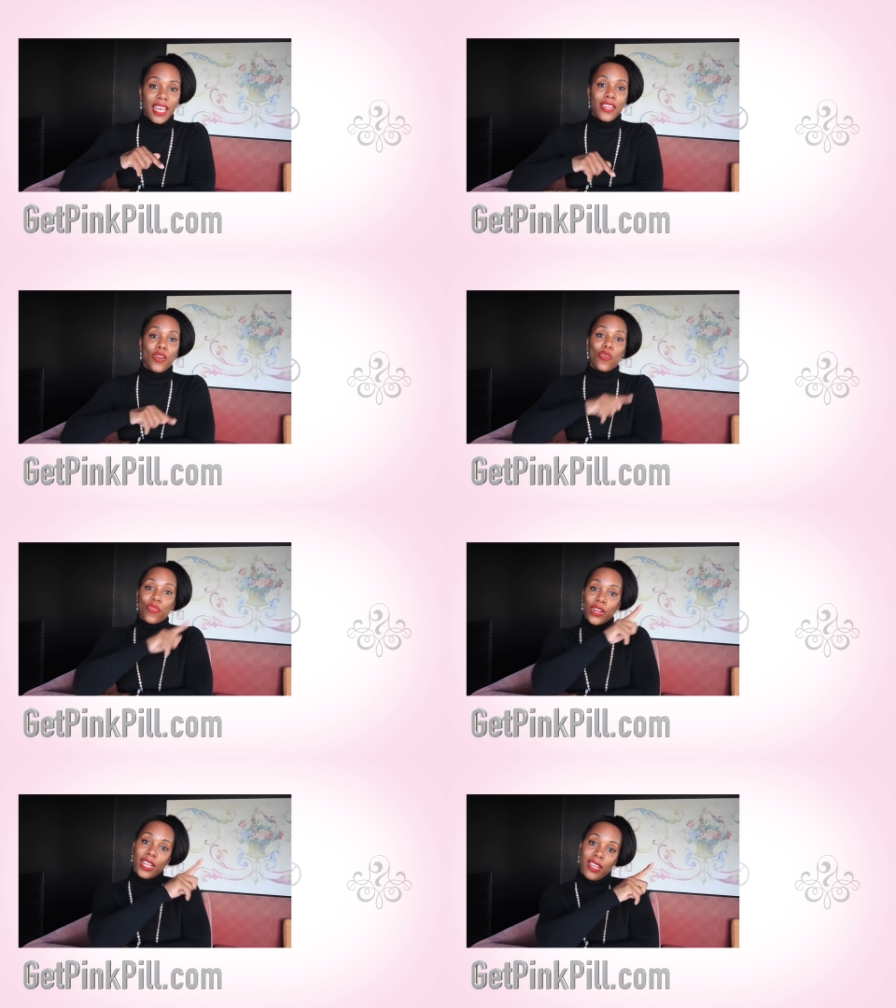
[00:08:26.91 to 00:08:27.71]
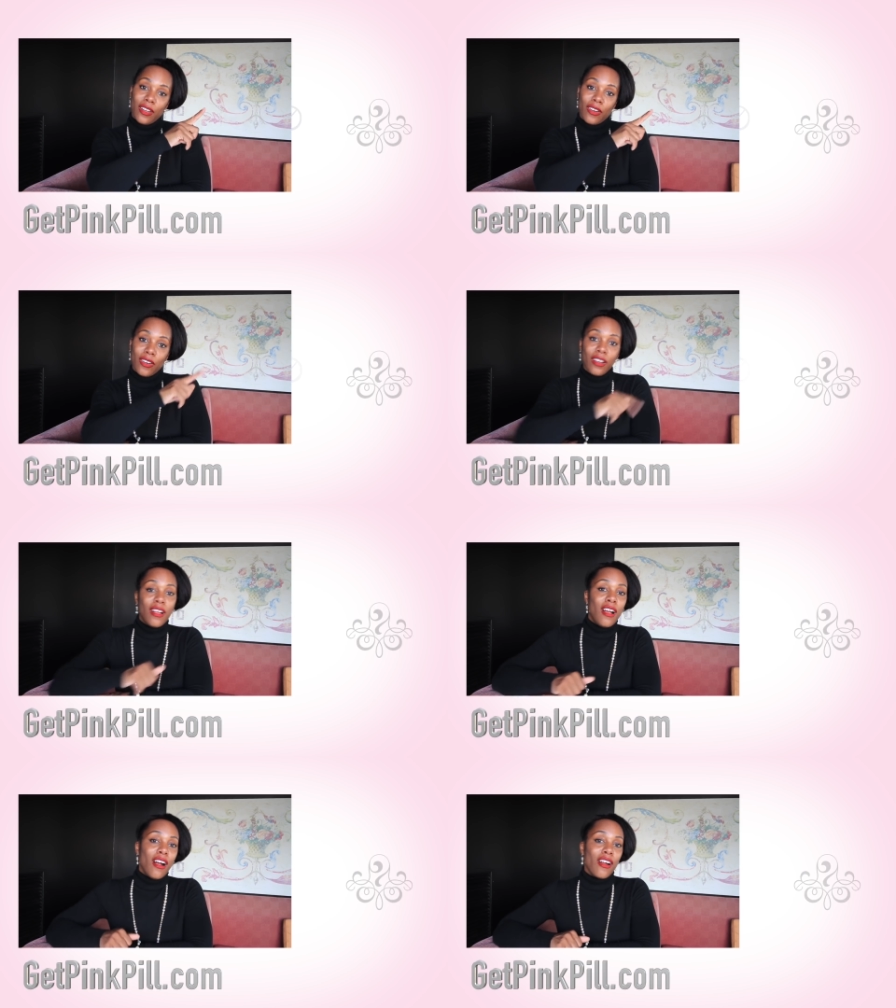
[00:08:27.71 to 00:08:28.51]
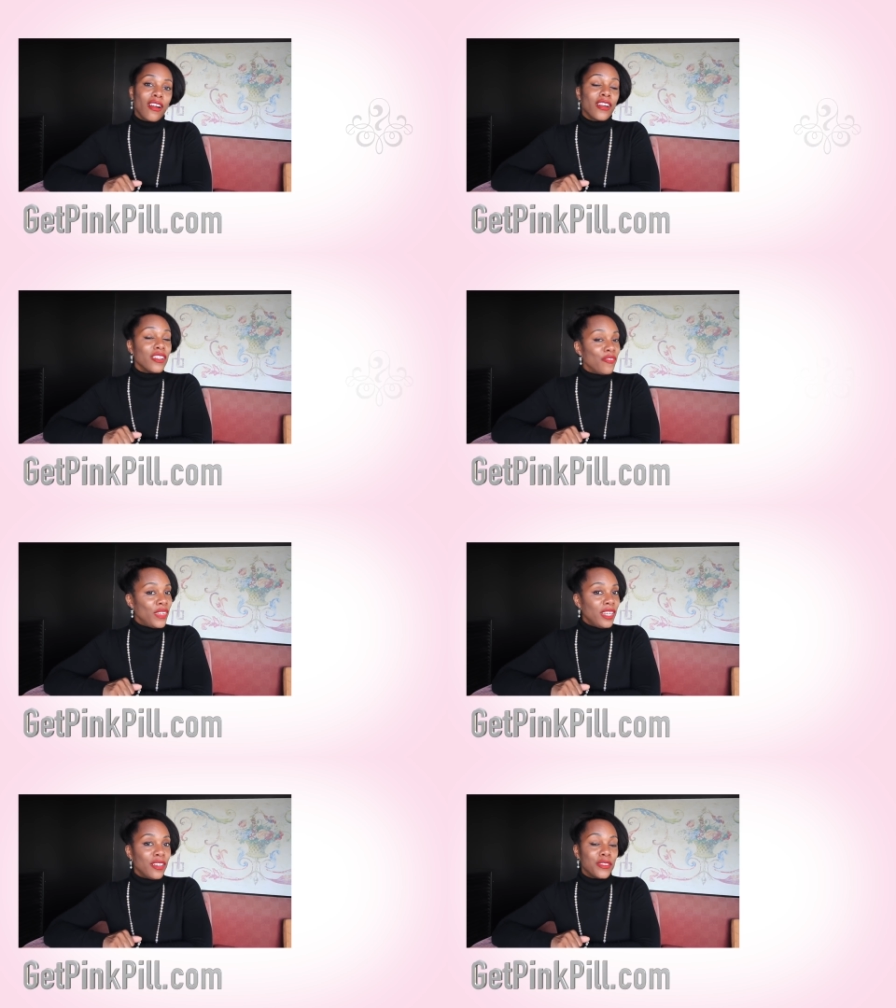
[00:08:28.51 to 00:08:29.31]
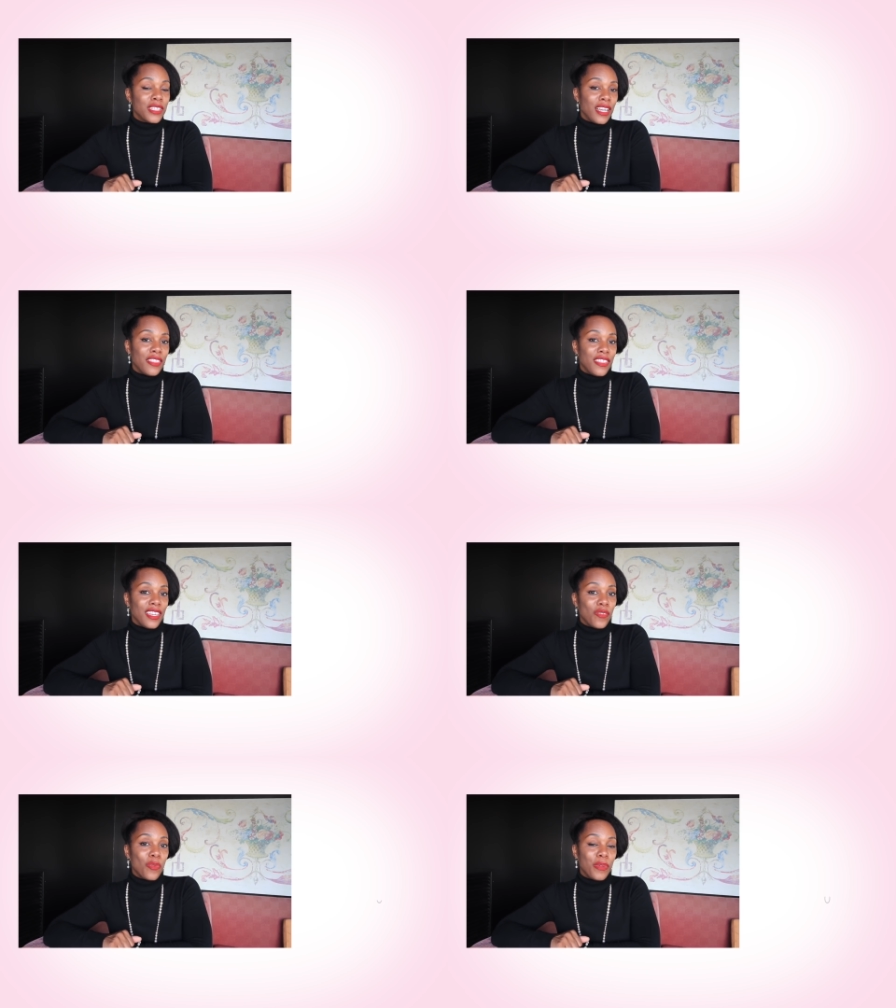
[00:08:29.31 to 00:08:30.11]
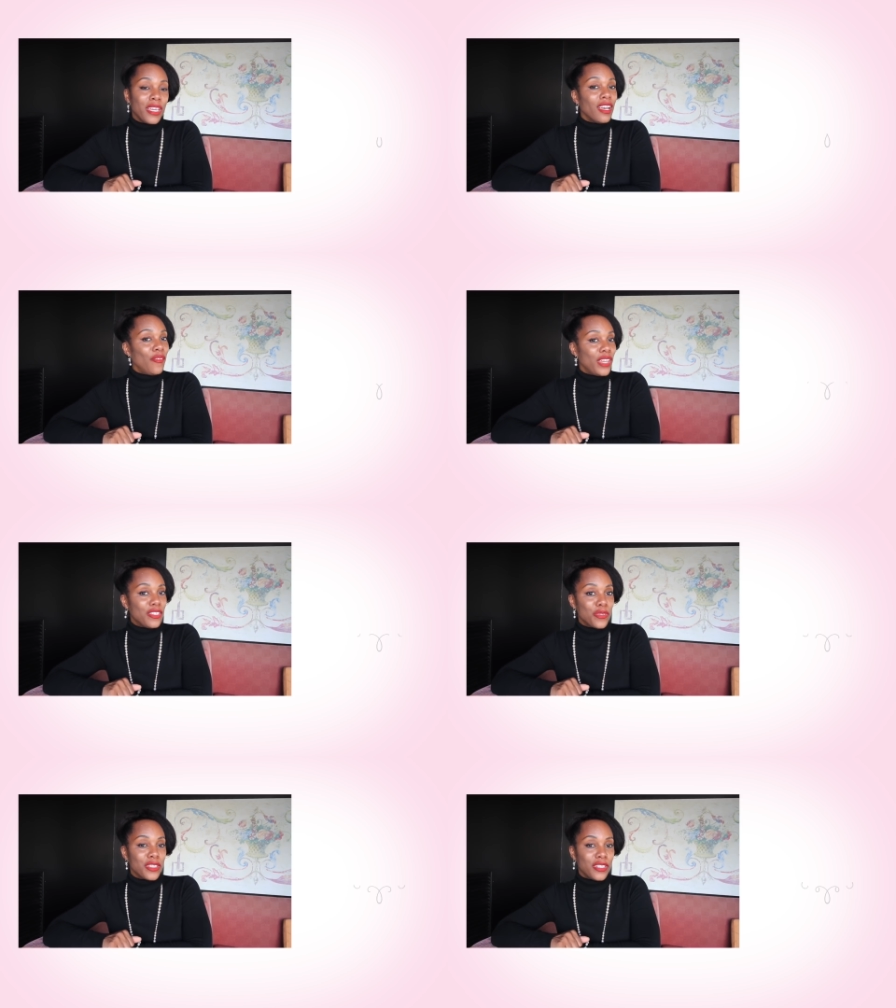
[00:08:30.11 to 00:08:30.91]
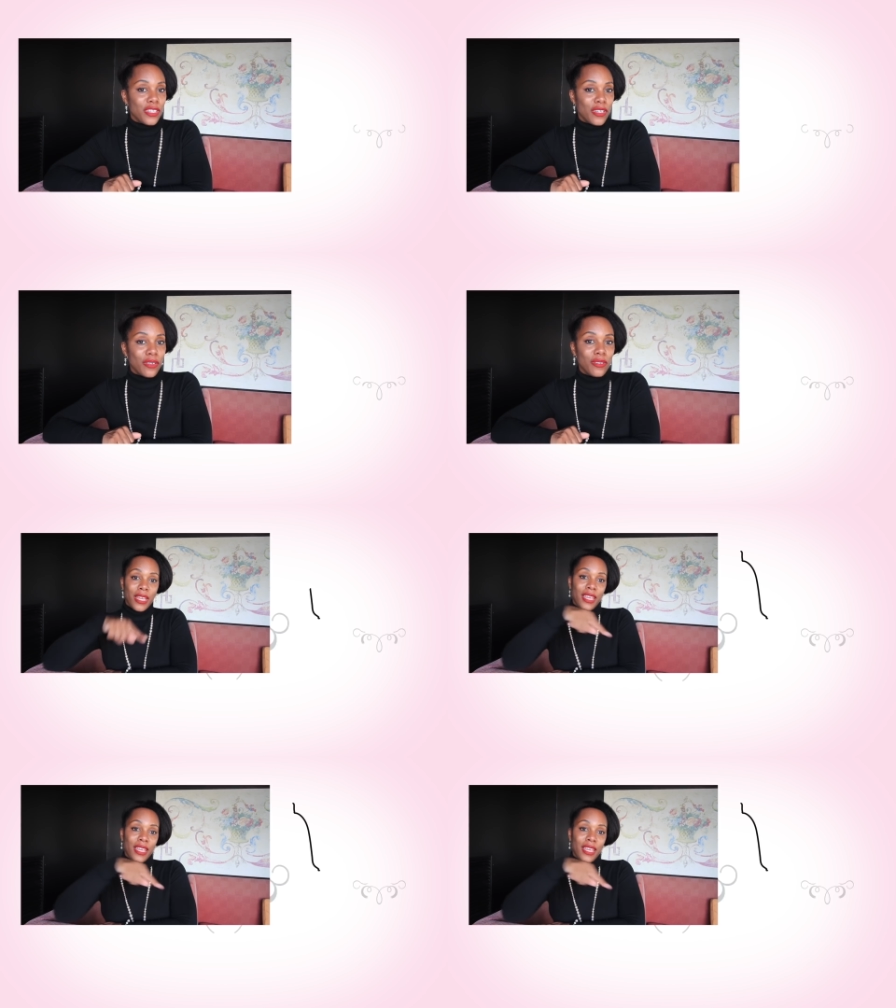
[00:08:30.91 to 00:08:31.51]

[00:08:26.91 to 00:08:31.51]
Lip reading: And over here are videos that I think will be of interest to you.